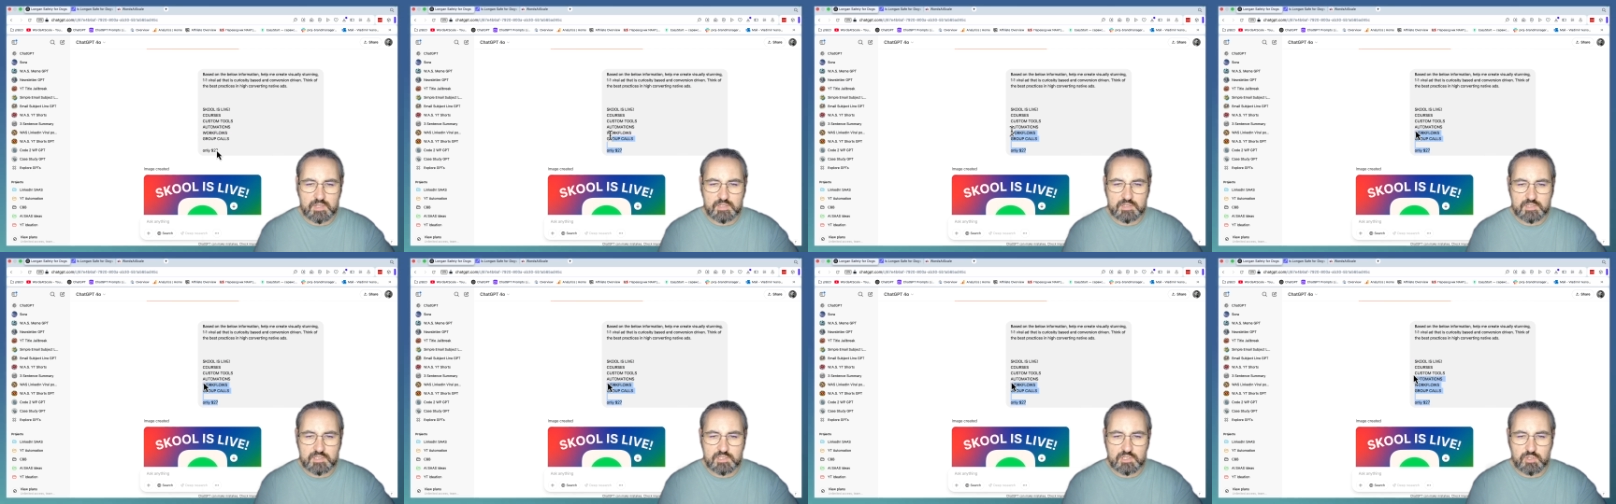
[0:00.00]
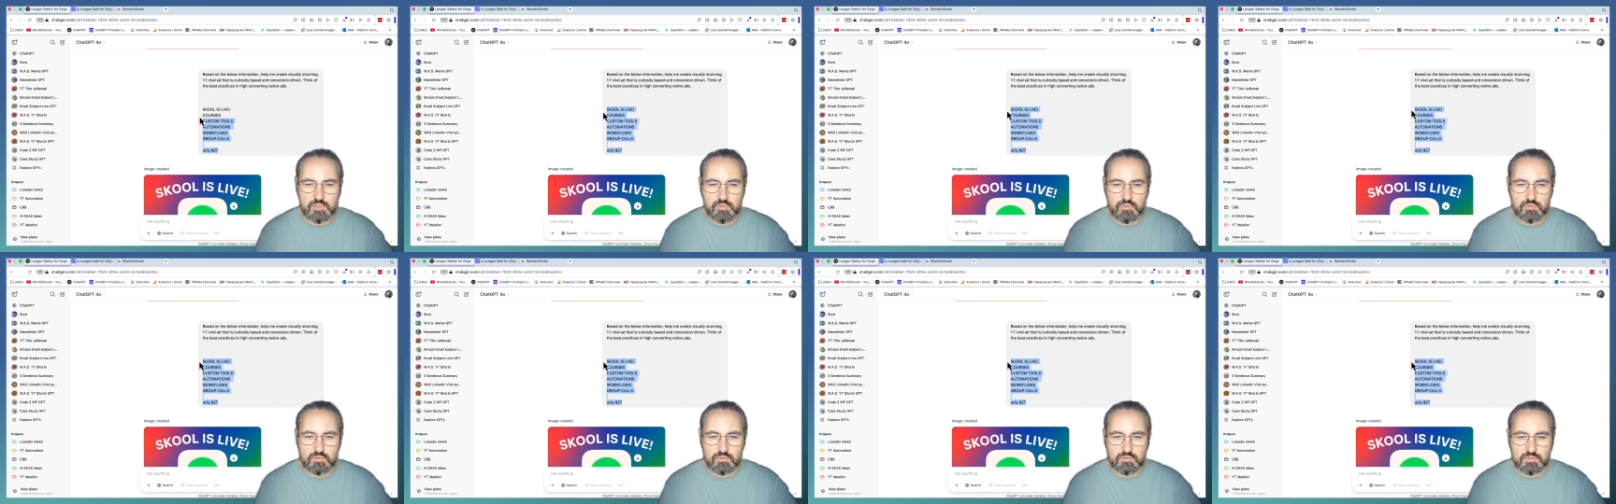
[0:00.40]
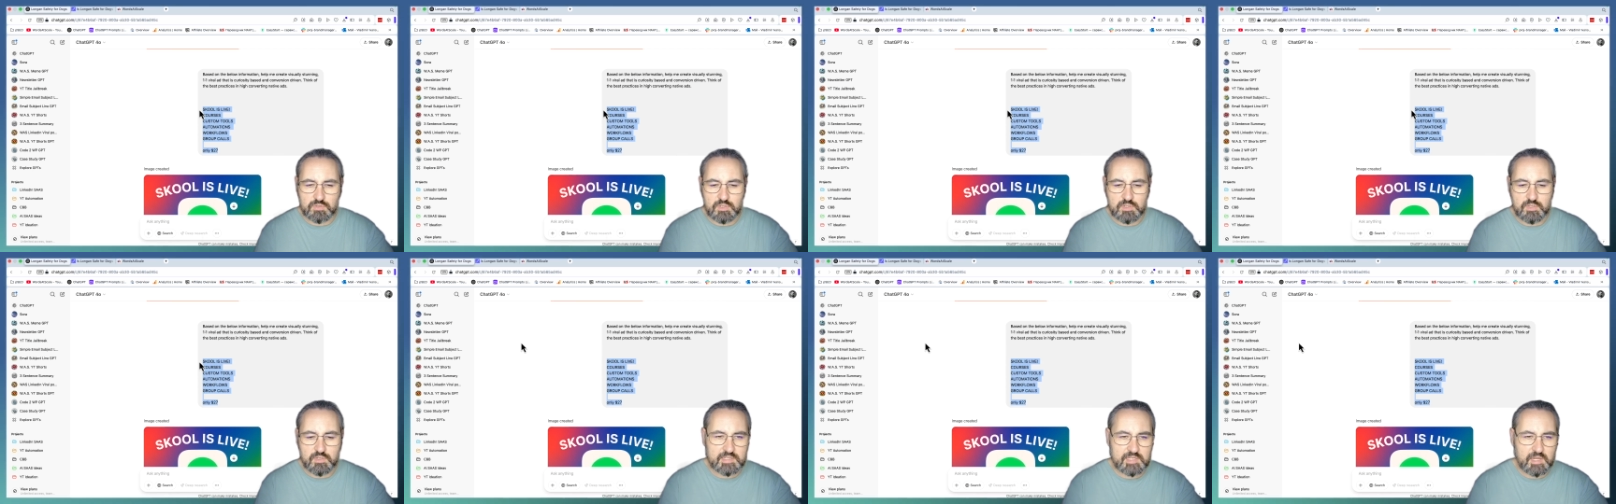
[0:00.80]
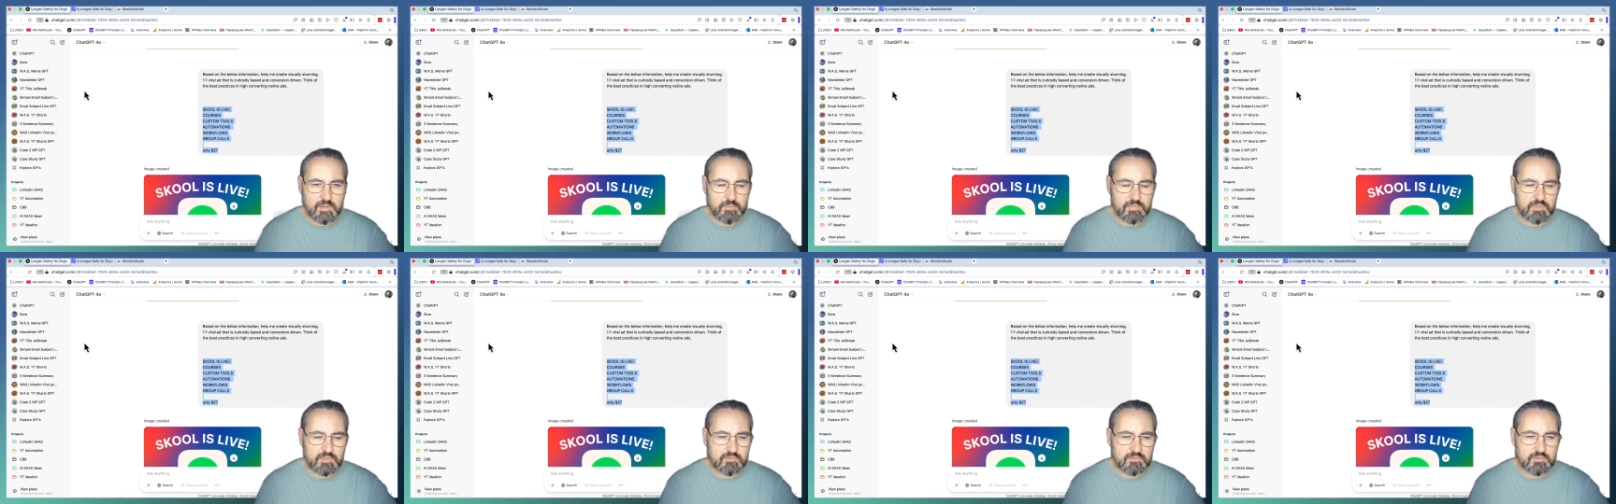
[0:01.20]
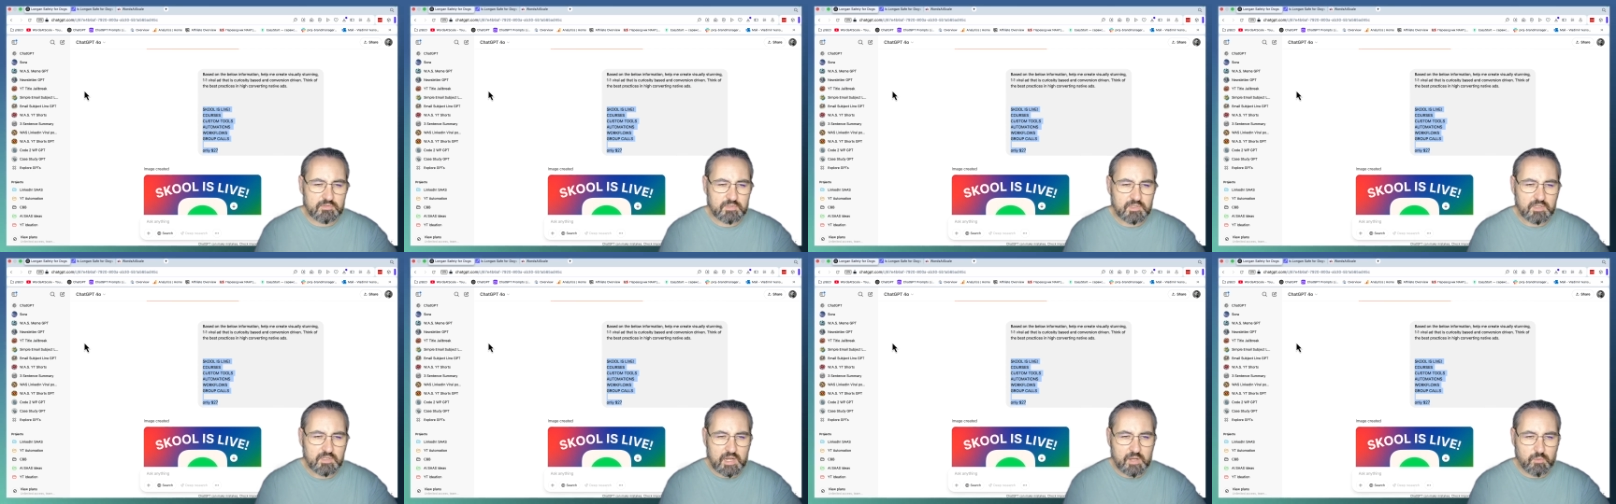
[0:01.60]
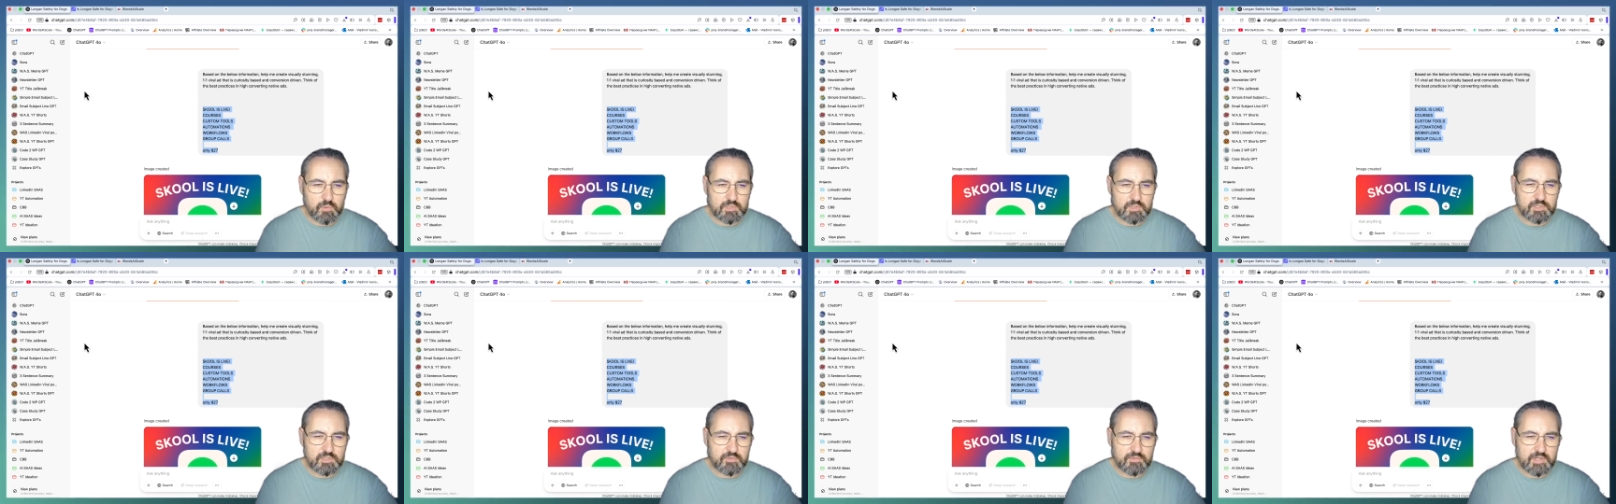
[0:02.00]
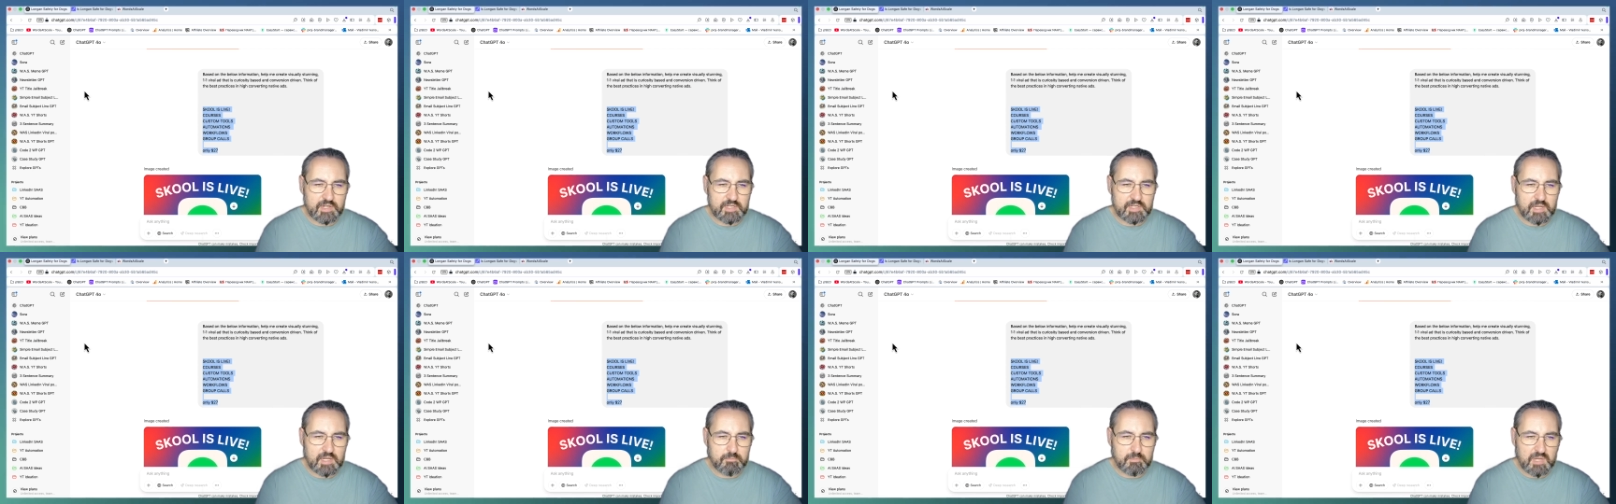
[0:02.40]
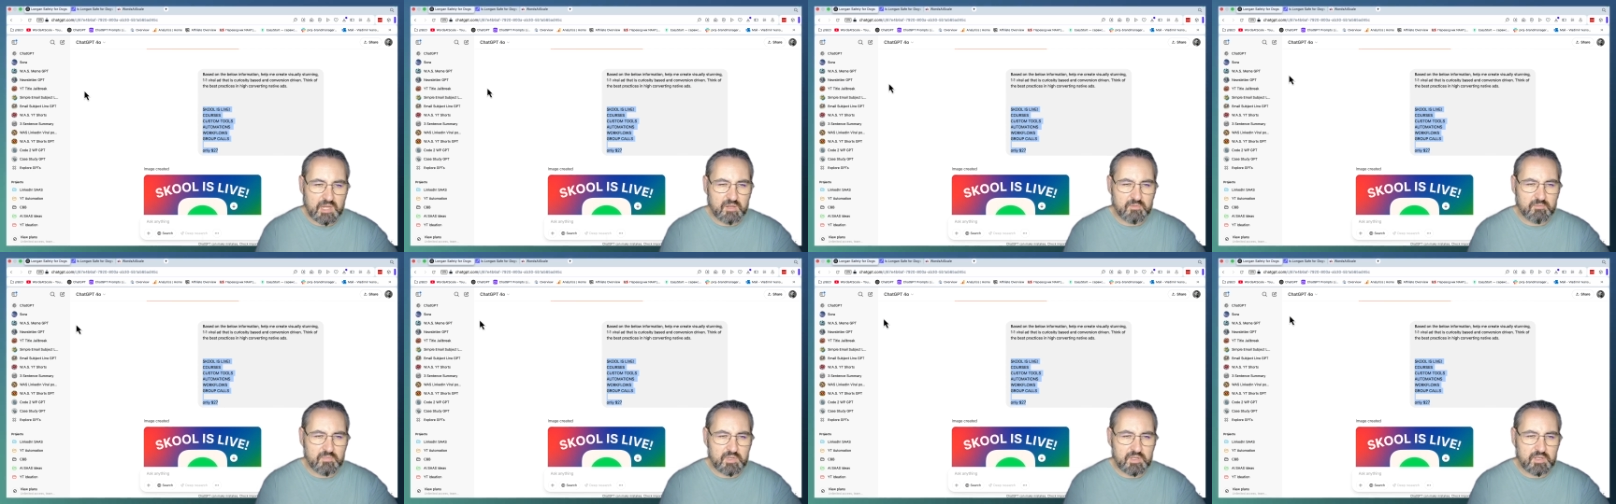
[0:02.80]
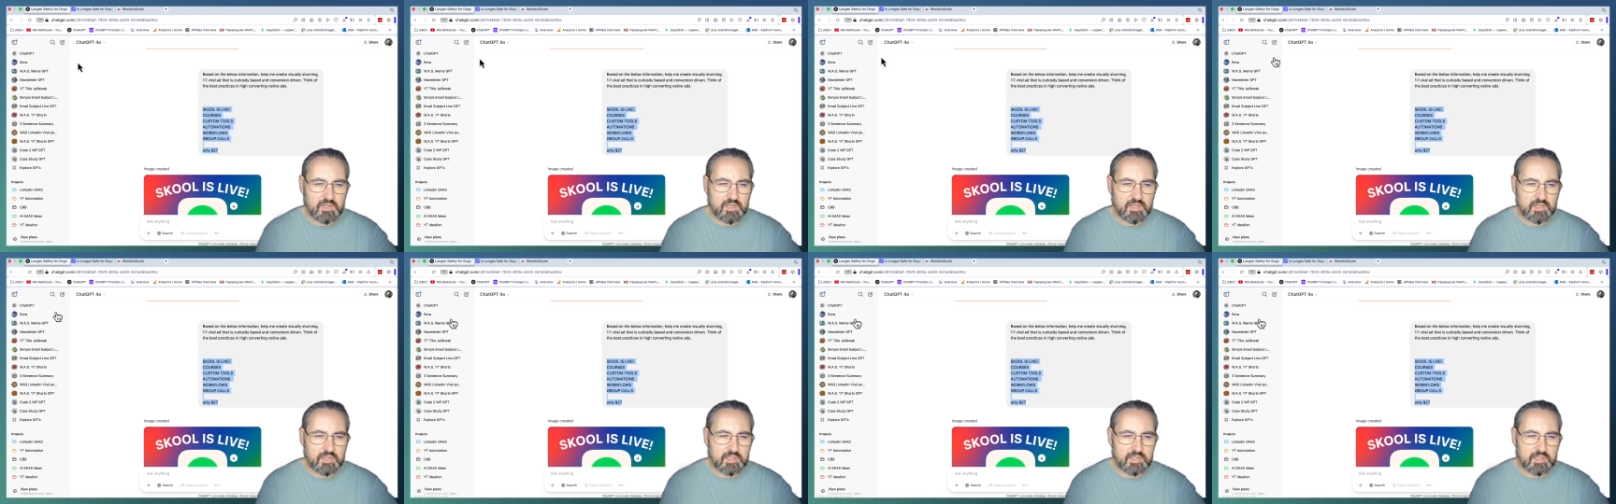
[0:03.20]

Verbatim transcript: school example, but I want to create a meme.